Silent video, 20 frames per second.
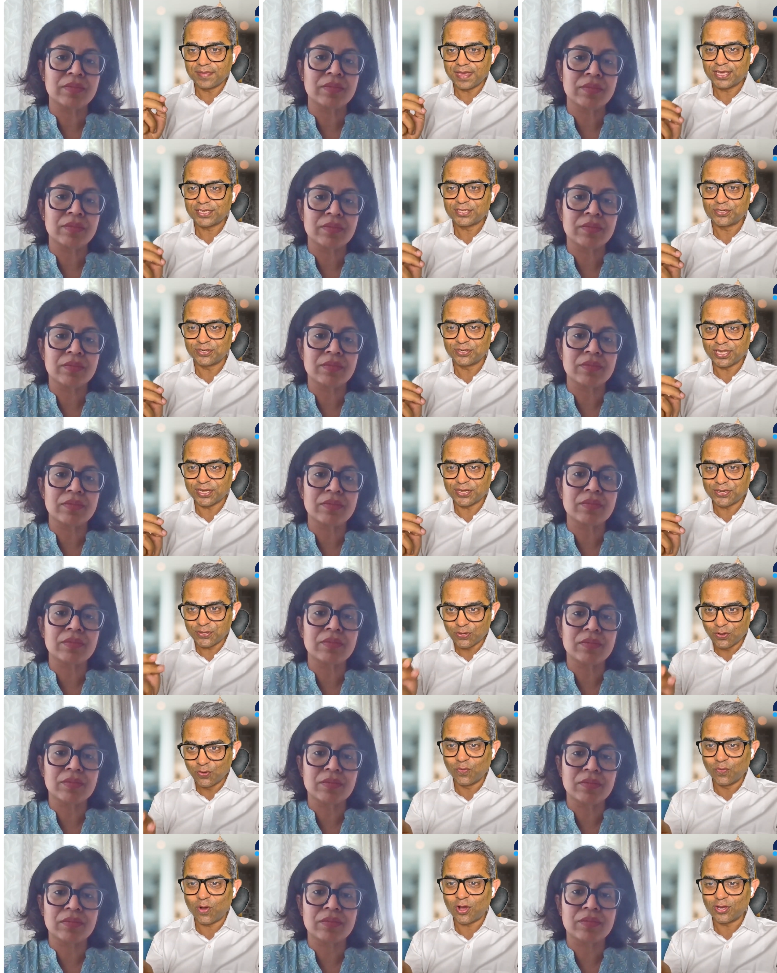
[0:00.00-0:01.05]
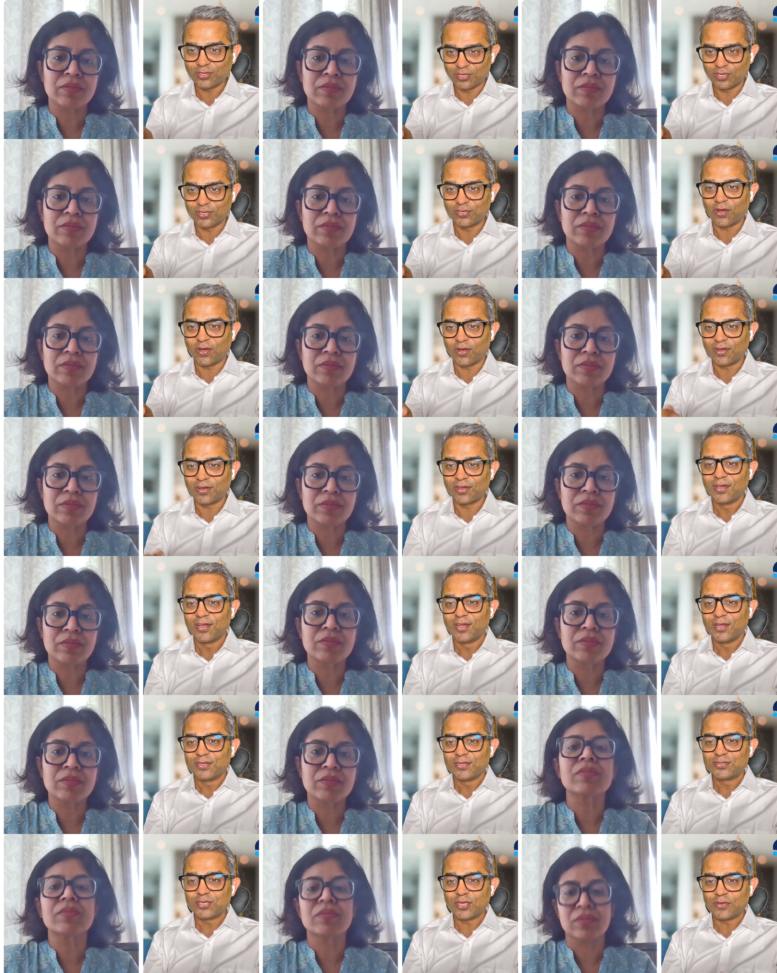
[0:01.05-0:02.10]
Speaker 1: make sure that you walk the talk.
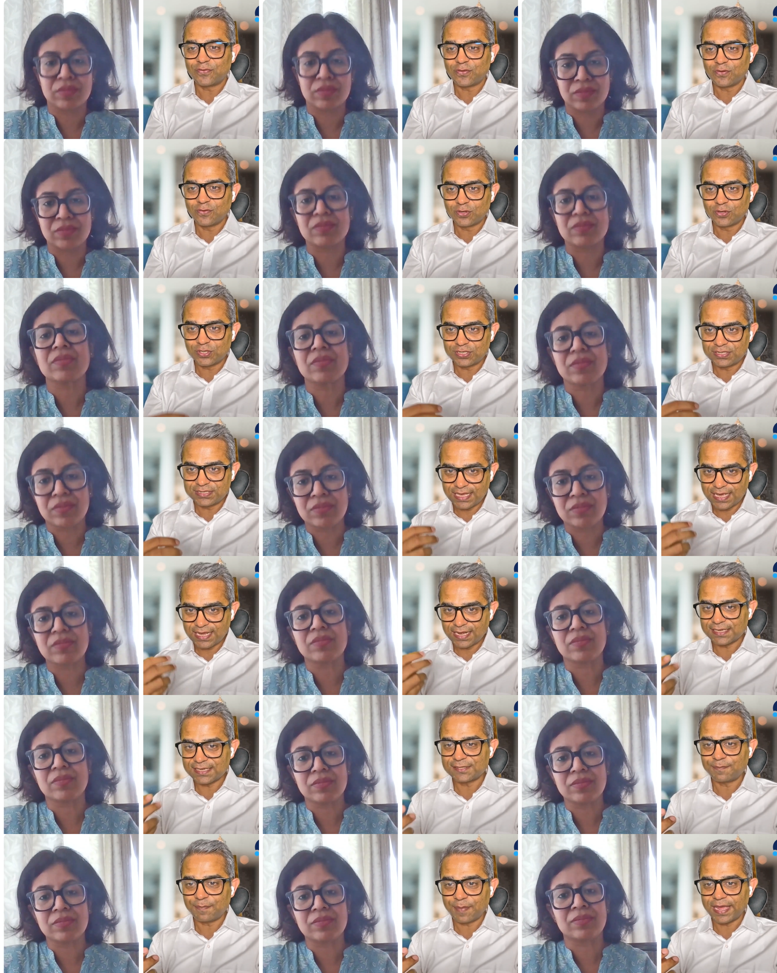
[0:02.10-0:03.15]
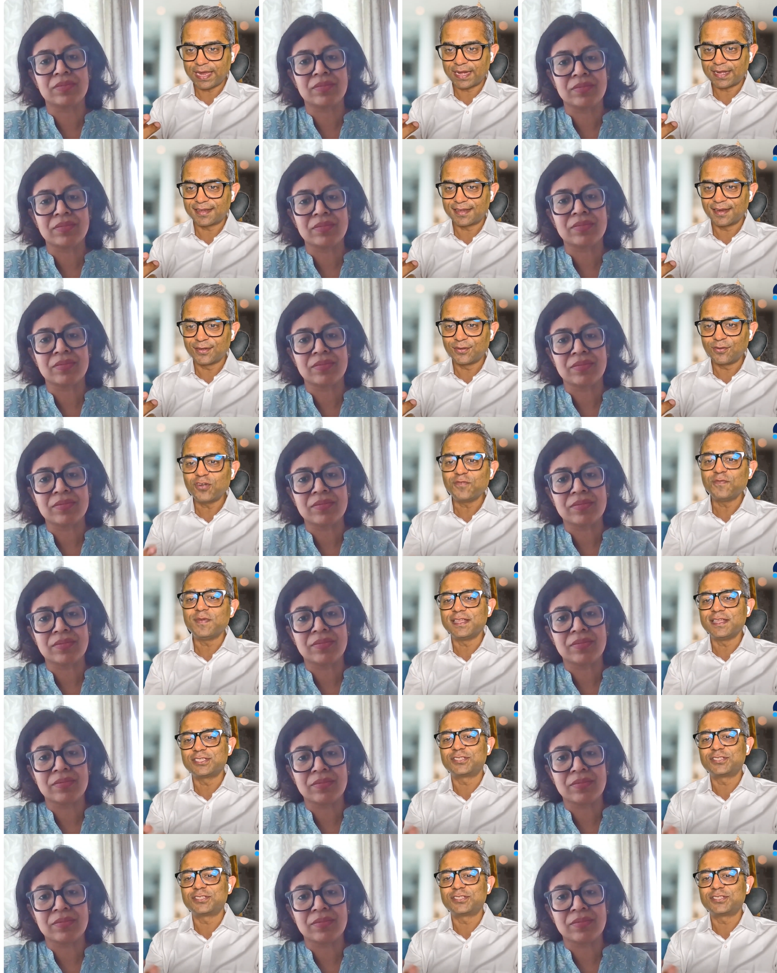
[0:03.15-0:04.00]
So if you say respect, uh, don't be